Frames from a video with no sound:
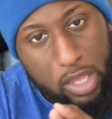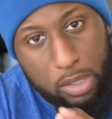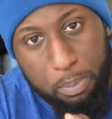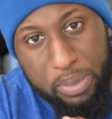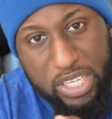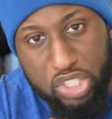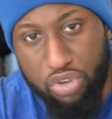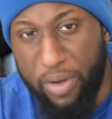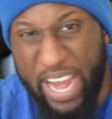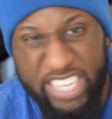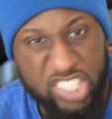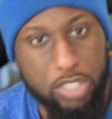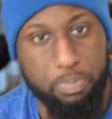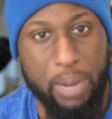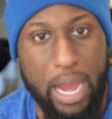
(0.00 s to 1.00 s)
be
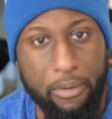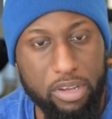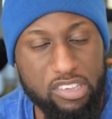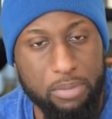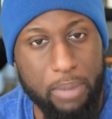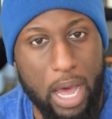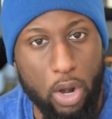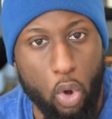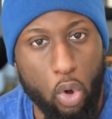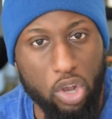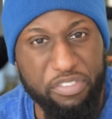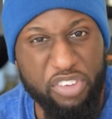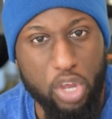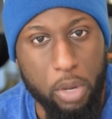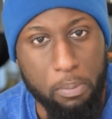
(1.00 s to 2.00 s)
transparent about all
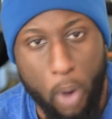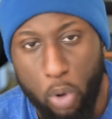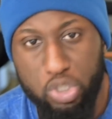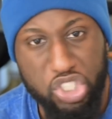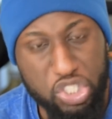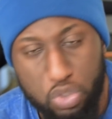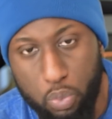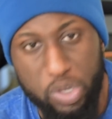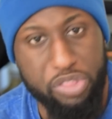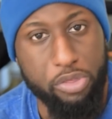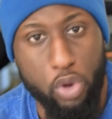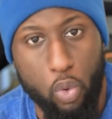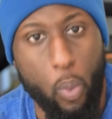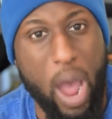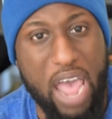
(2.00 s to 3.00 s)
of your emotions with
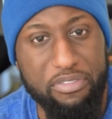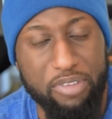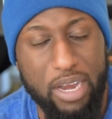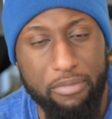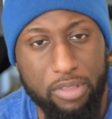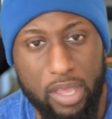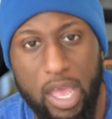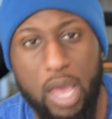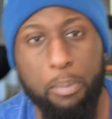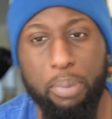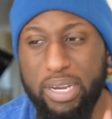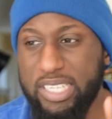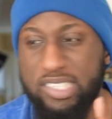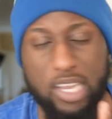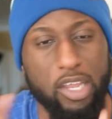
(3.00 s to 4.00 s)
your wife and everything."
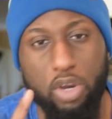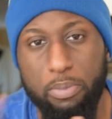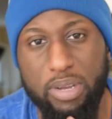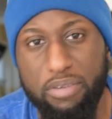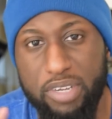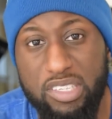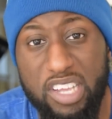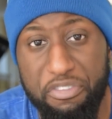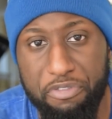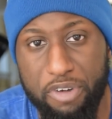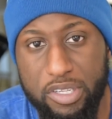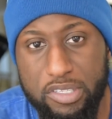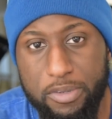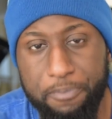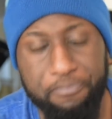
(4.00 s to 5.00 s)
But it's a little bit of a
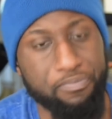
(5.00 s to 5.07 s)
difference.